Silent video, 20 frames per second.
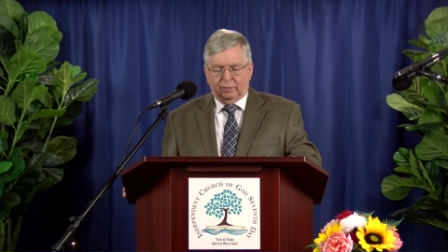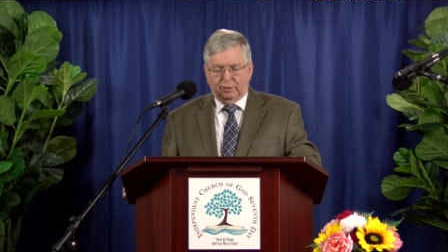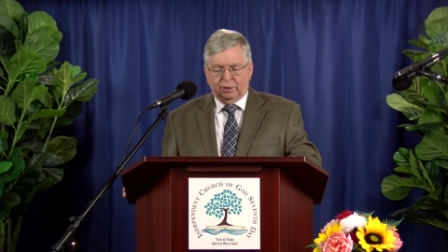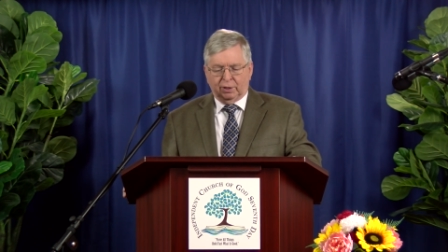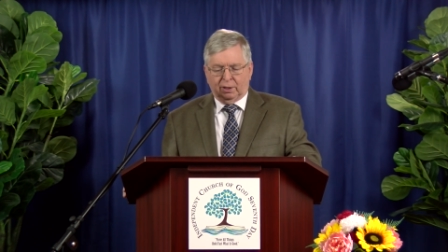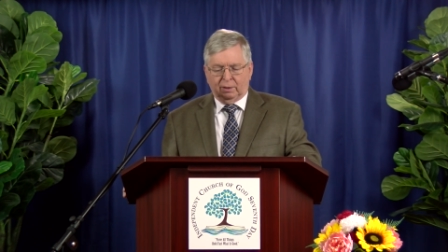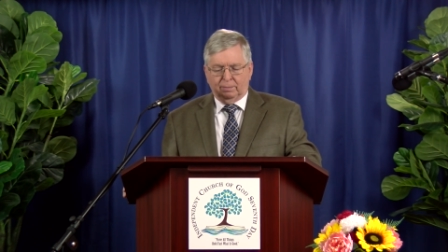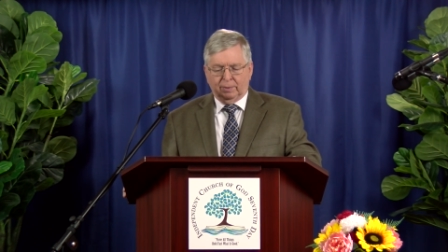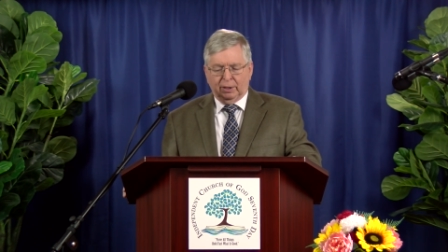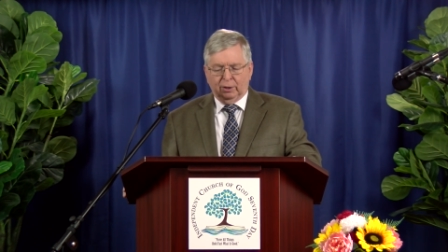
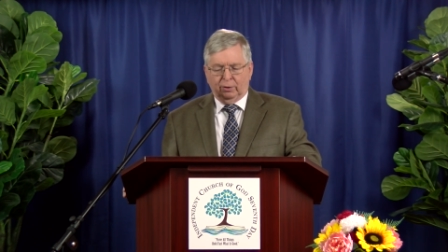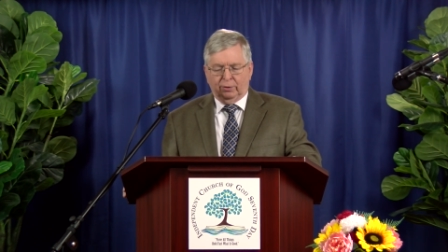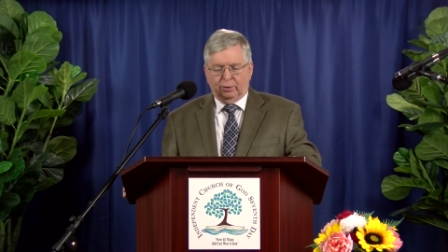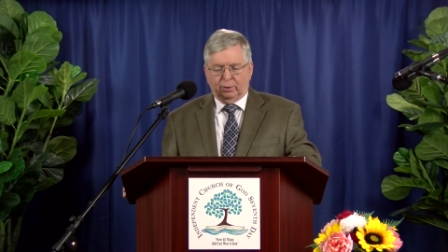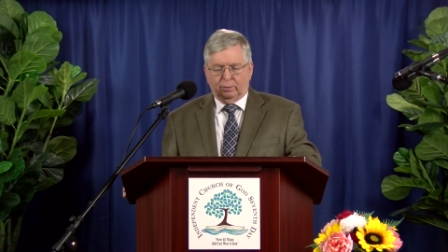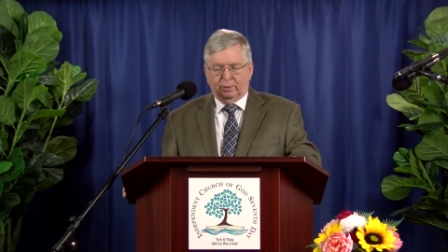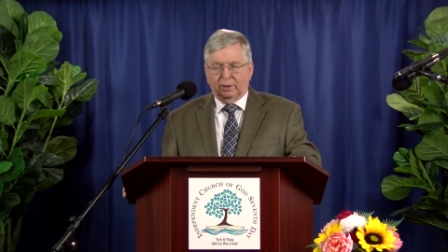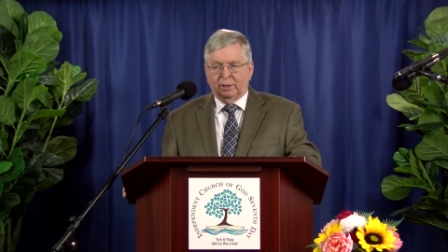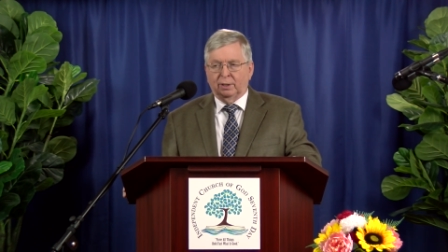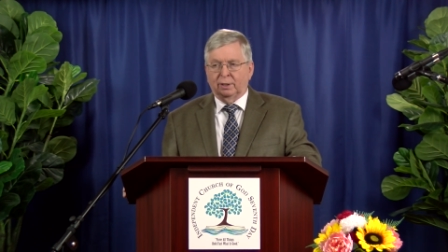2 Peter
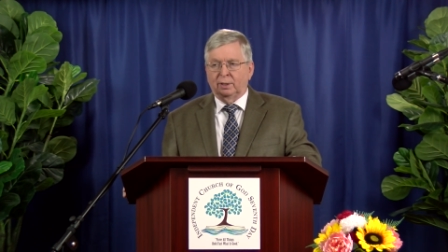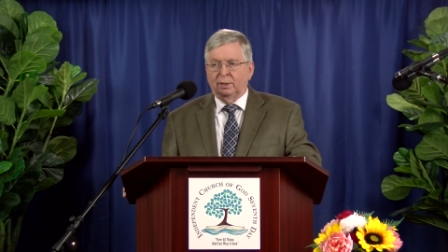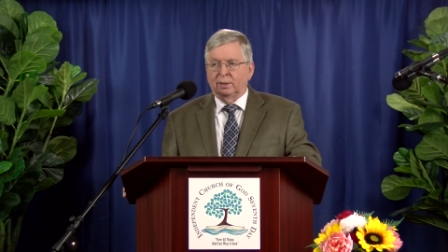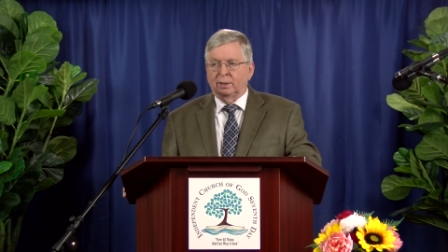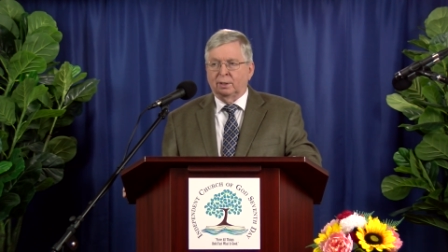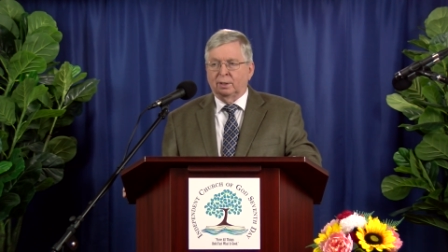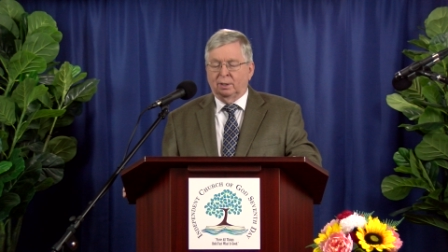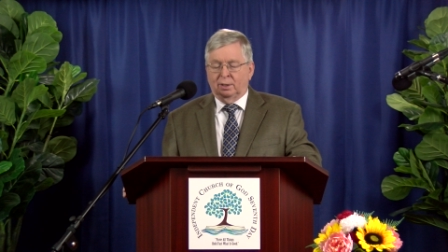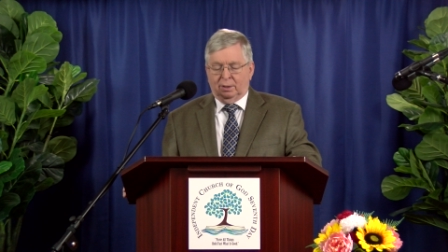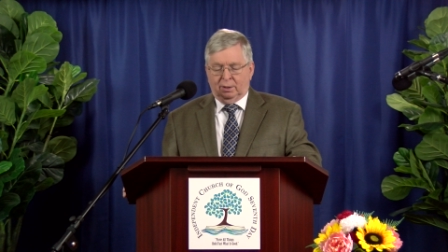3,
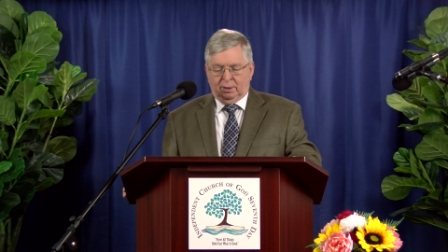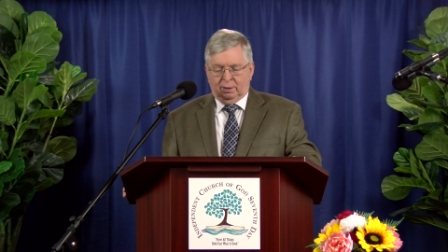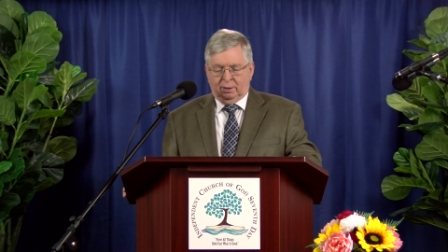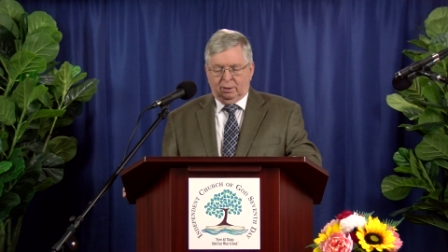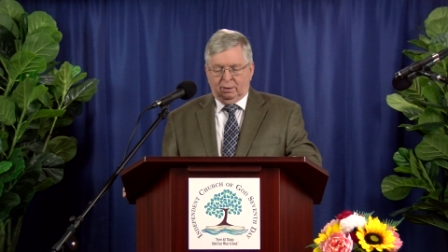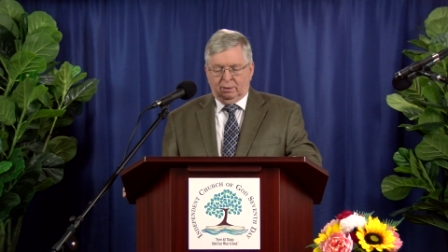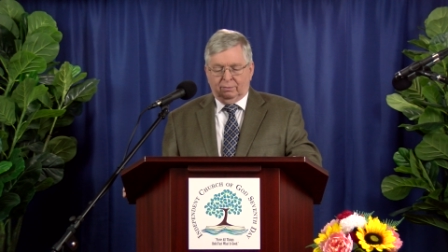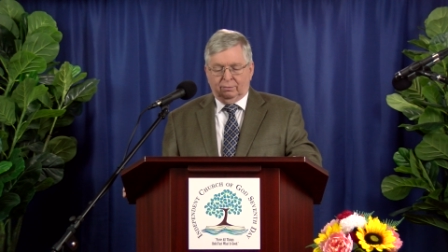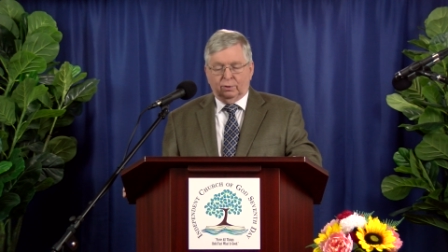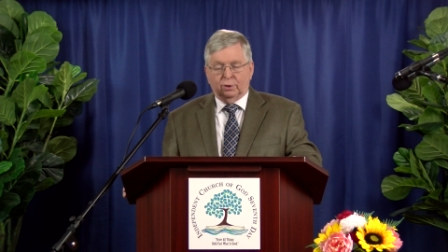
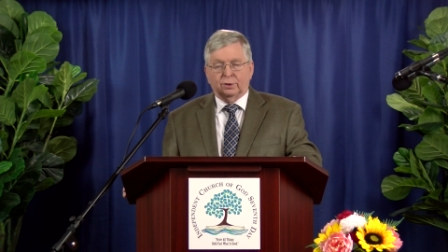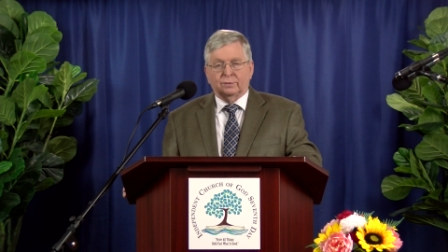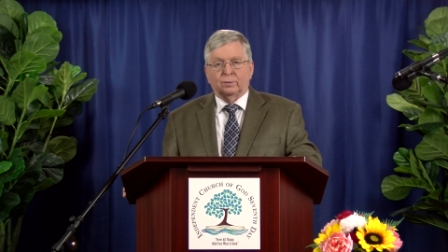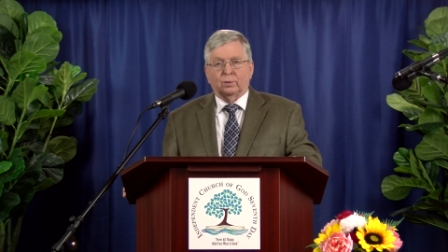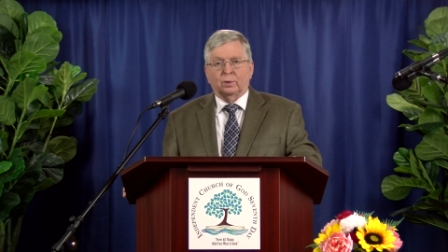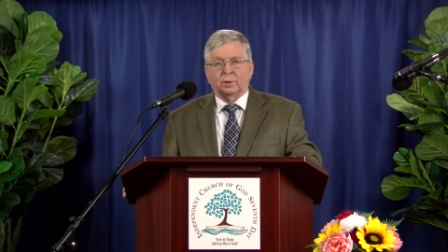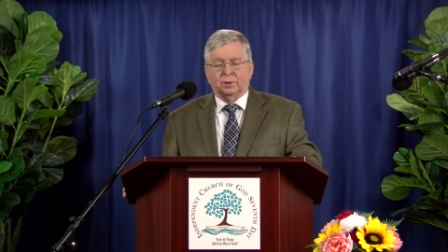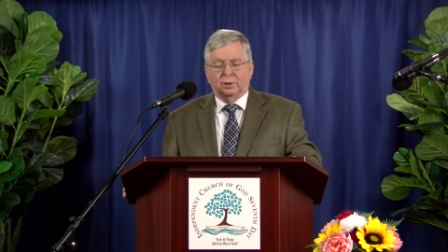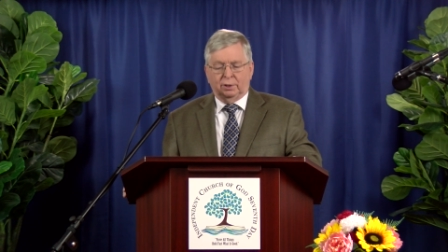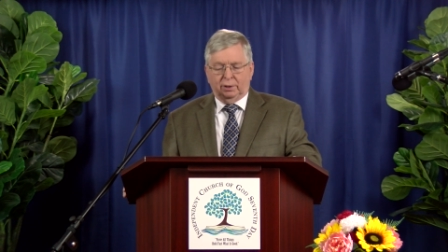verse
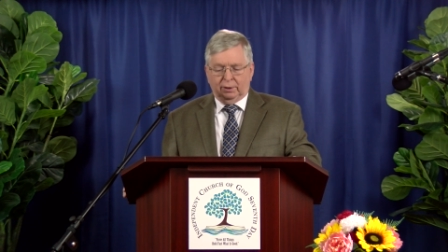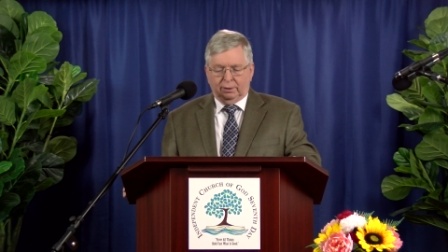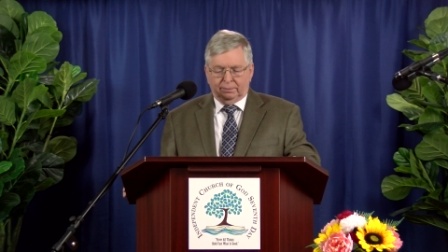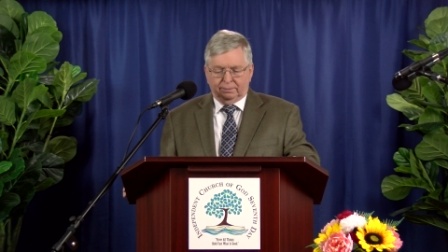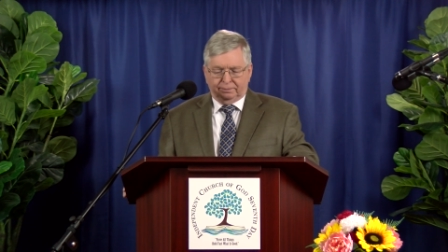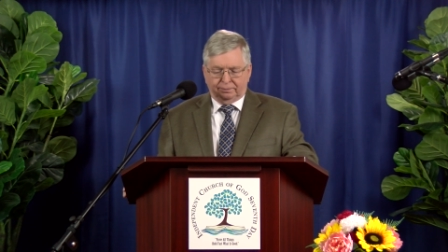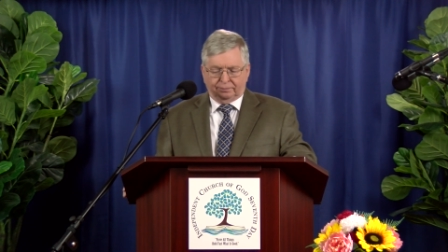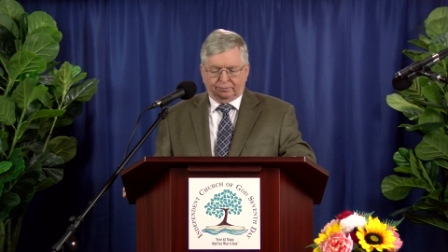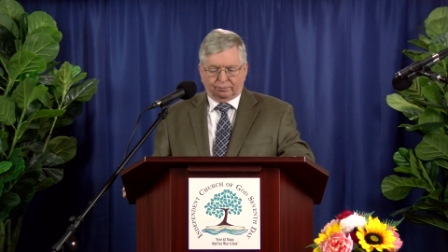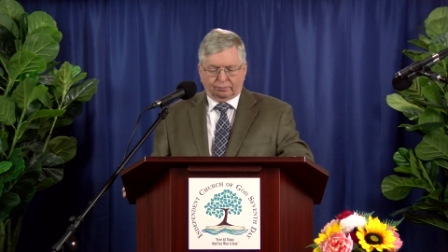
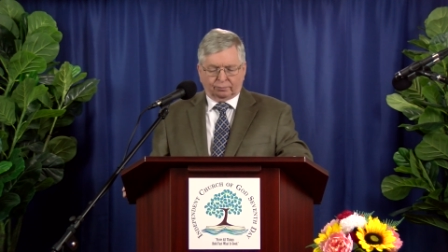14.